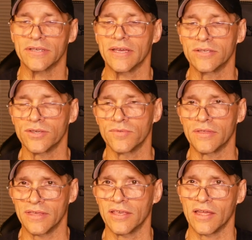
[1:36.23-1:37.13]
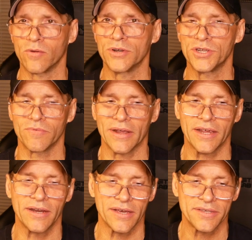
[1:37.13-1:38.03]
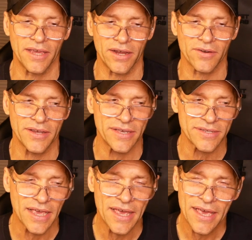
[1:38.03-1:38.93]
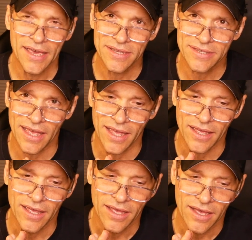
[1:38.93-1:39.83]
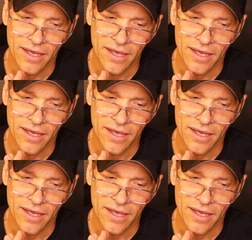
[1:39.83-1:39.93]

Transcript: And so the thing that I want you to recognize here is that